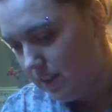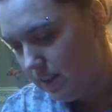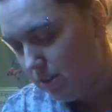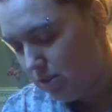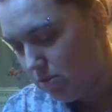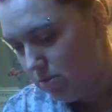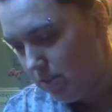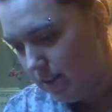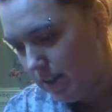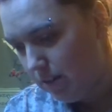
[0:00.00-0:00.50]

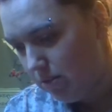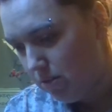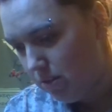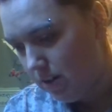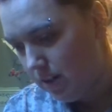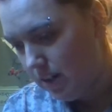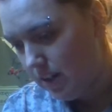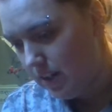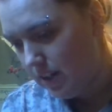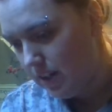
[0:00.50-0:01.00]

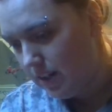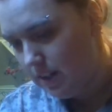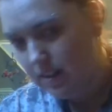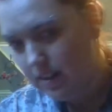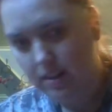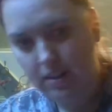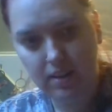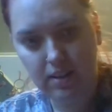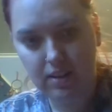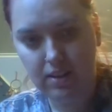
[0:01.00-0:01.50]
21
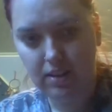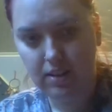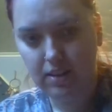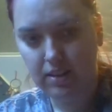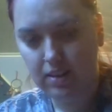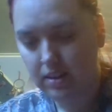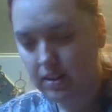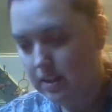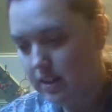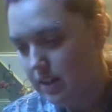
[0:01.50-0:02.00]

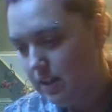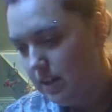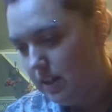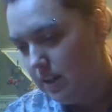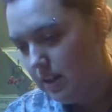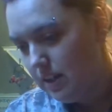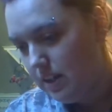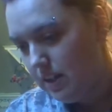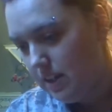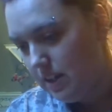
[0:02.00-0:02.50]

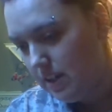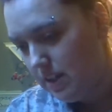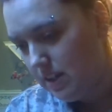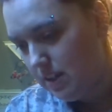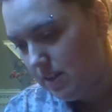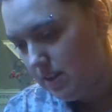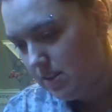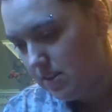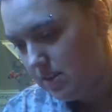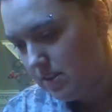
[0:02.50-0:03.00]

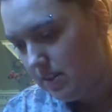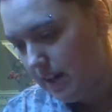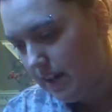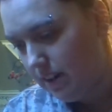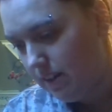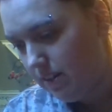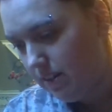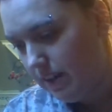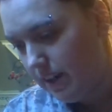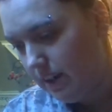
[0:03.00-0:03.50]
is
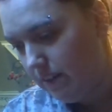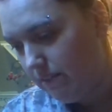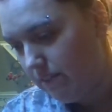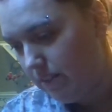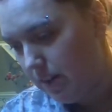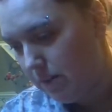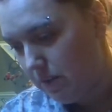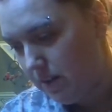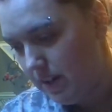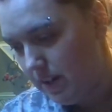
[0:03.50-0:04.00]
decorating my
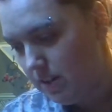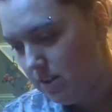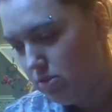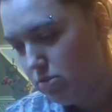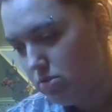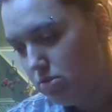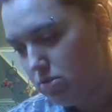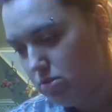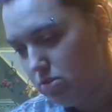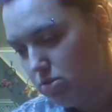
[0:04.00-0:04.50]
planner
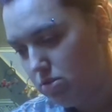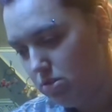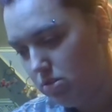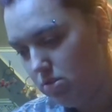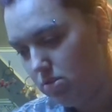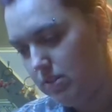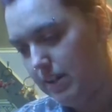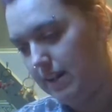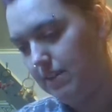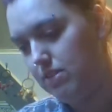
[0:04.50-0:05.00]

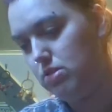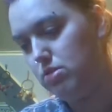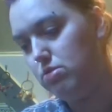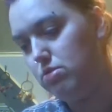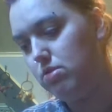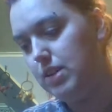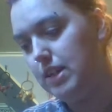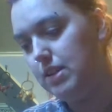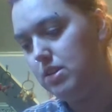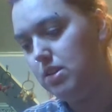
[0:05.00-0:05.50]

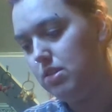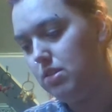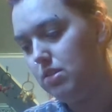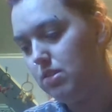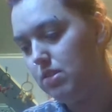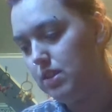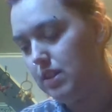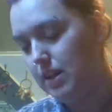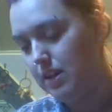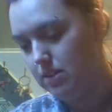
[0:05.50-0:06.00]
2022
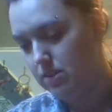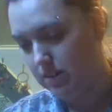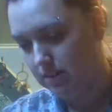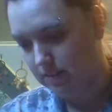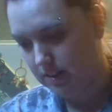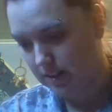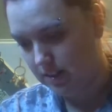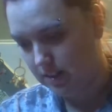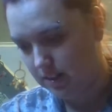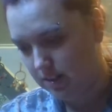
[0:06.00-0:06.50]
yes I'm
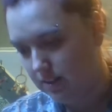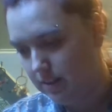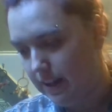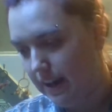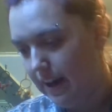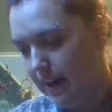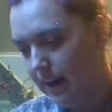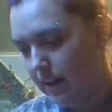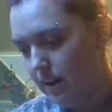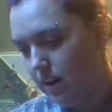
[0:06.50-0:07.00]
gonna do
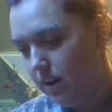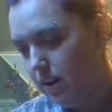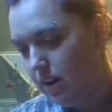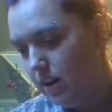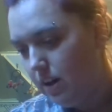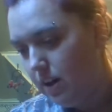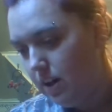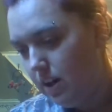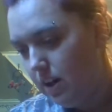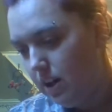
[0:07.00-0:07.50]
that
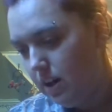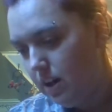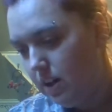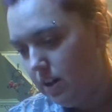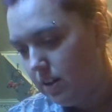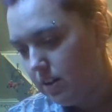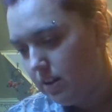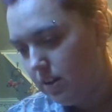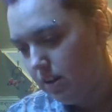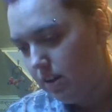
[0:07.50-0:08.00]

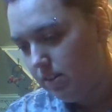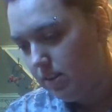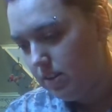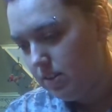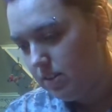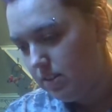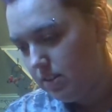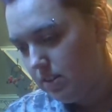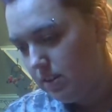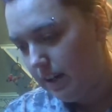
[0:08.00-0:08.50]
going
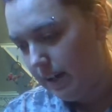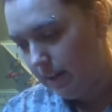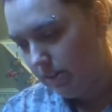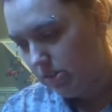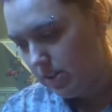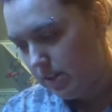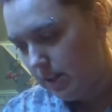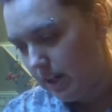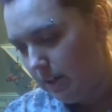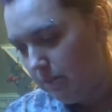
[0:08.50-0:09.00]

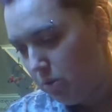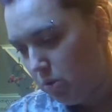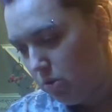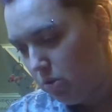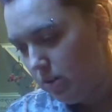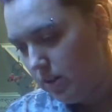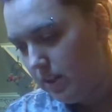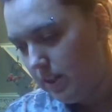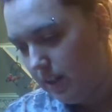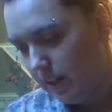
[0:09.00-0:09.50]
outside
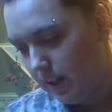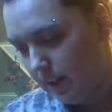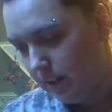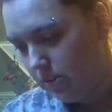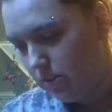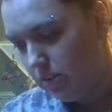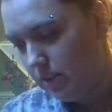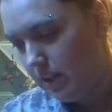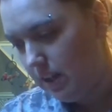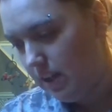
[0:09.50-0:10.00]
more,
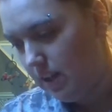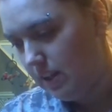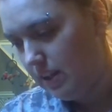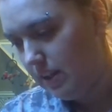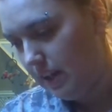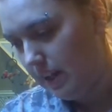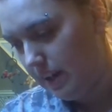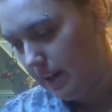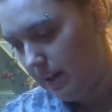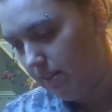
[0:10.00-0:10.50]
yes, and
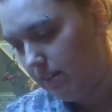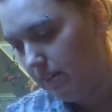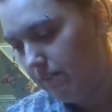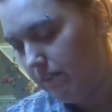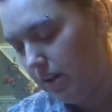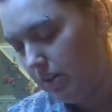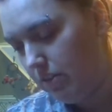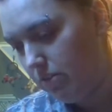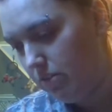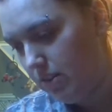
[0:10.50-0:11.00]
hang out with
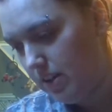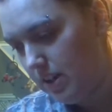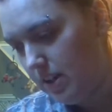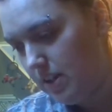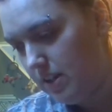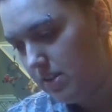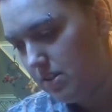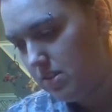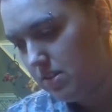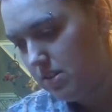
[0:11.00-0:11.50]
my
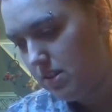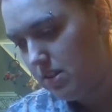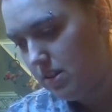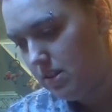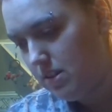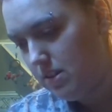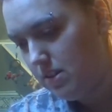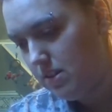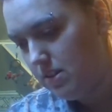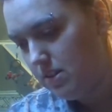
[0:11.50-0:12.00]
friends.
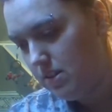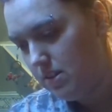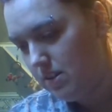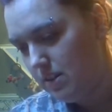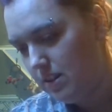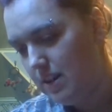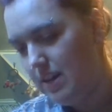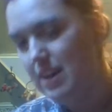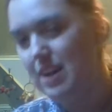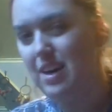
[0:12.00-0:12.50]

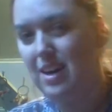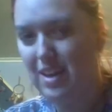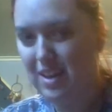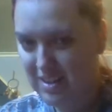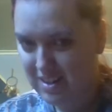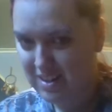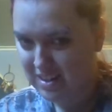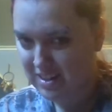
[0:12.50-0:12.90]
And